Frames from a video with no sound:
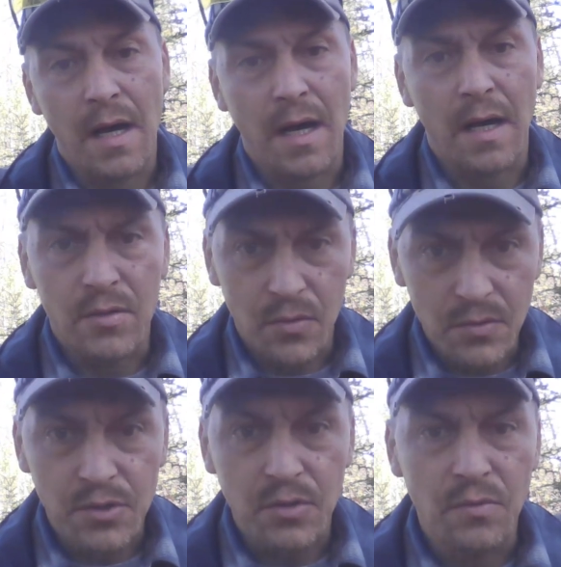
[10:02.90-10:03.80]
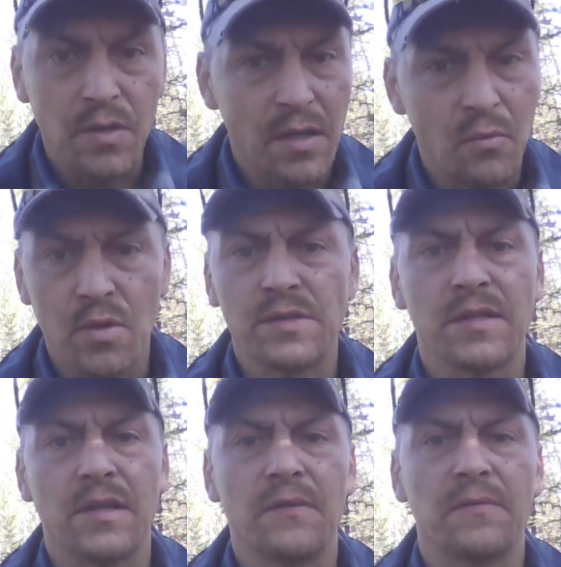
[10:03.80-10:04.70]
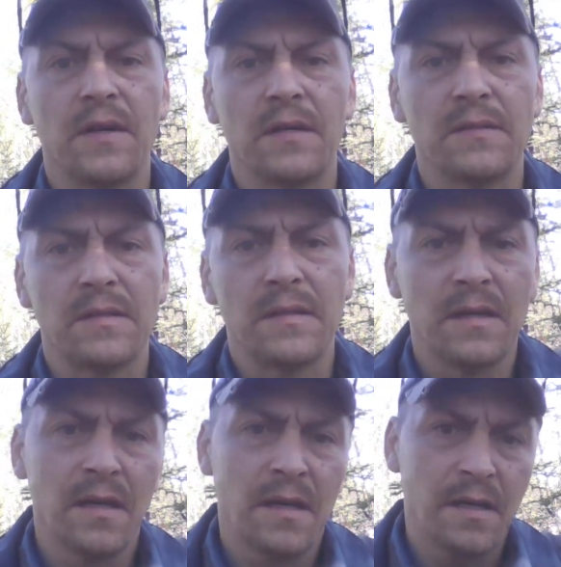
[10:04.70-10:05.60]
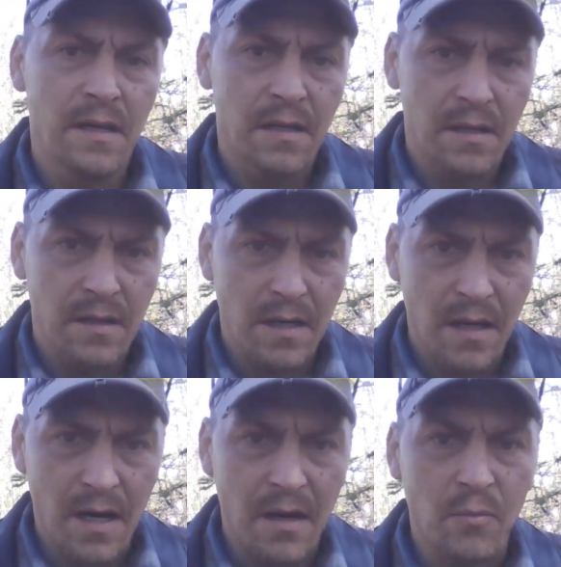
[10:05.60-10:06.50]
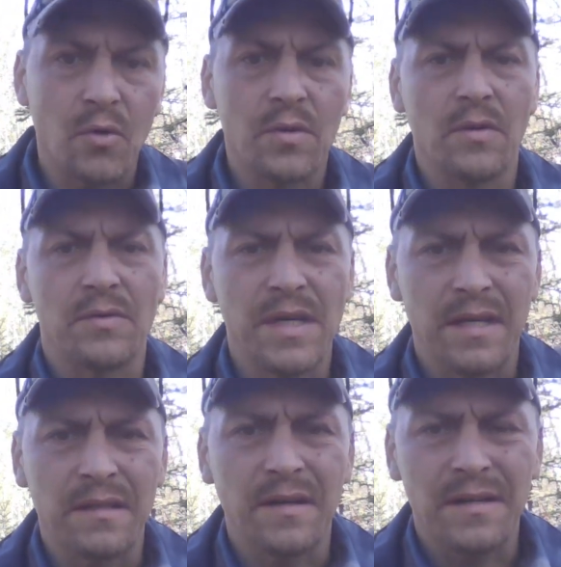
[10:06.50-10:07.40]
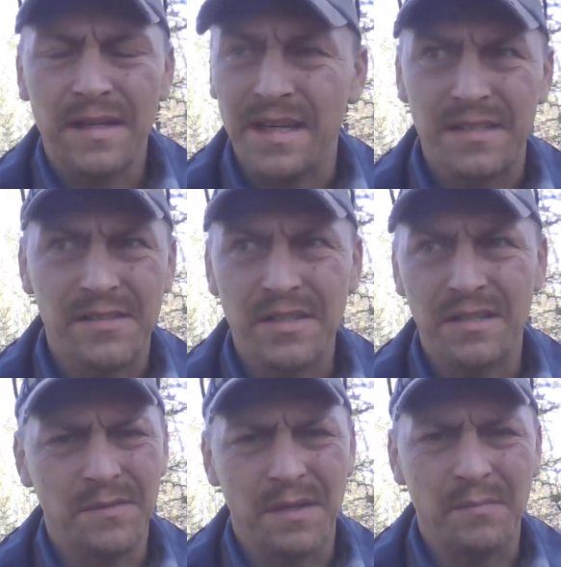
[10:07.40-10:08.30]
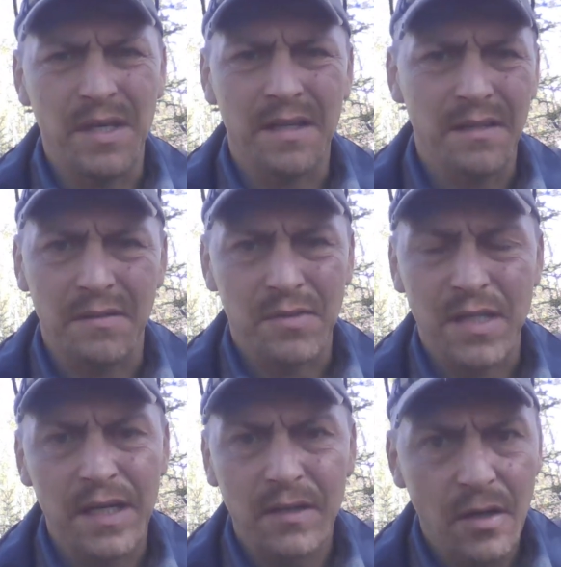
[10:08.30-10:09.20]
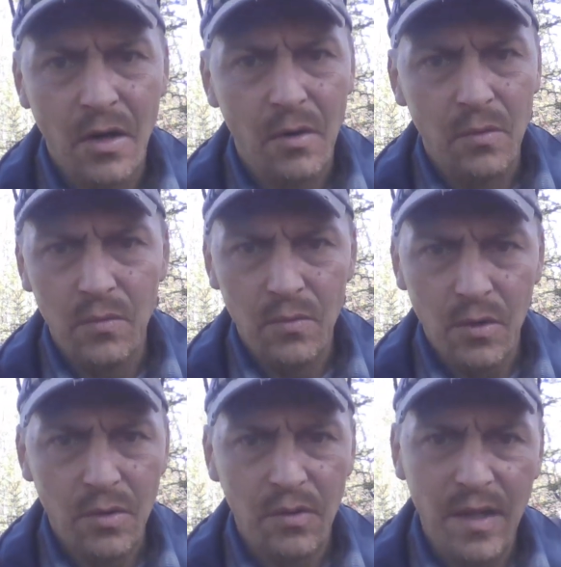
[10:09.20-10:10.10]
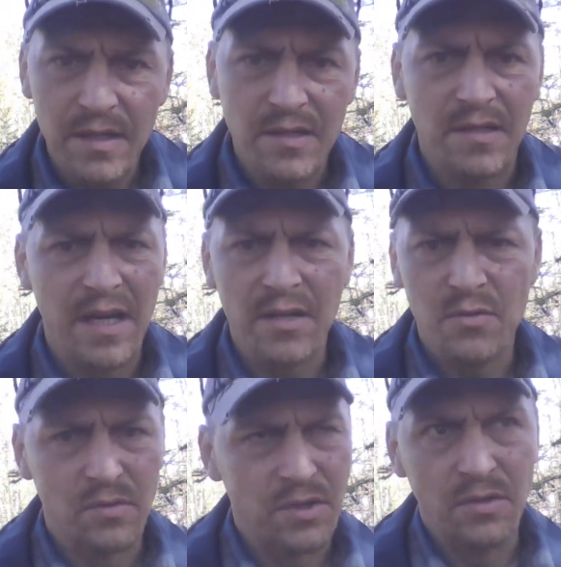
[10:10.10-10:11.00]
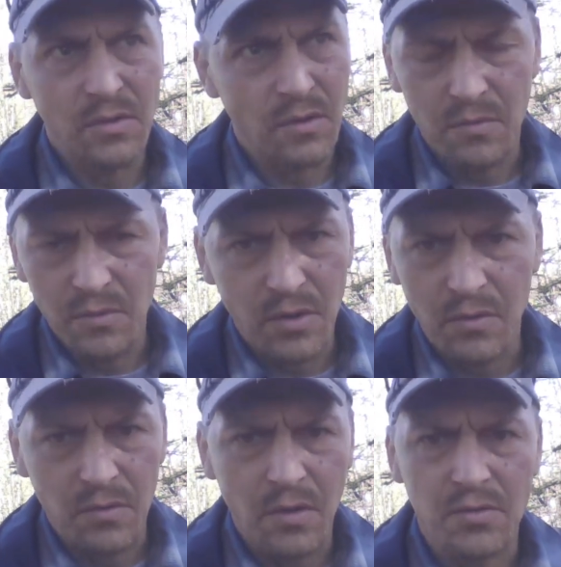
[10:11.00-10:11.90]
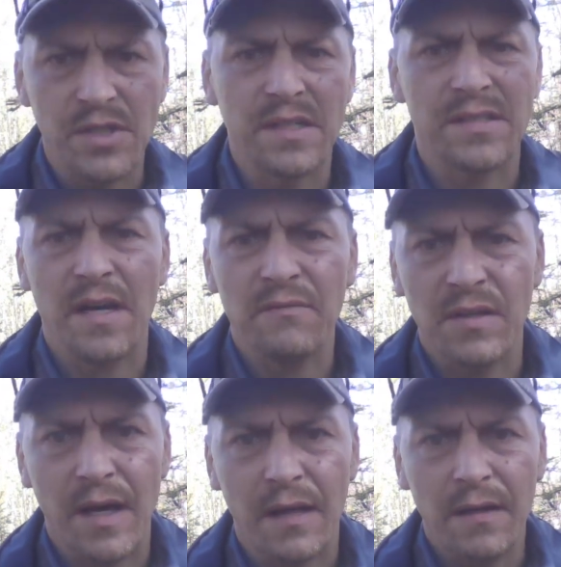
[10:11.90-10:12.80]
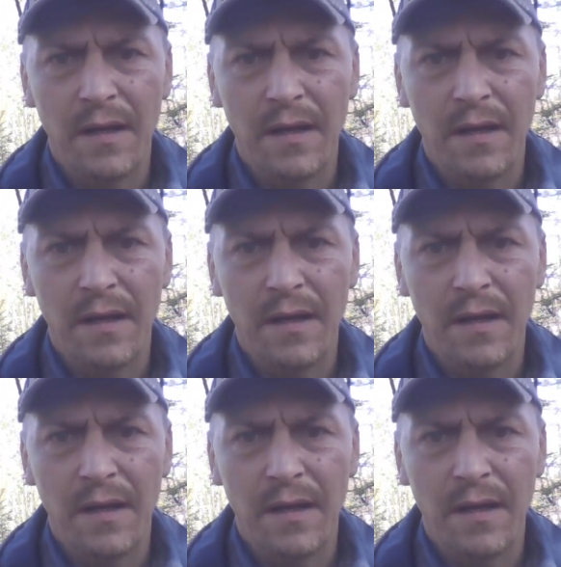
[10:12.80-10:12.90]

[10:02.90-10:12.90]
I told you it wasn't their friends. I'm going to go take a look. And she immediately was like, No, no, no, that's unnatural. You don't don't go chasing after that.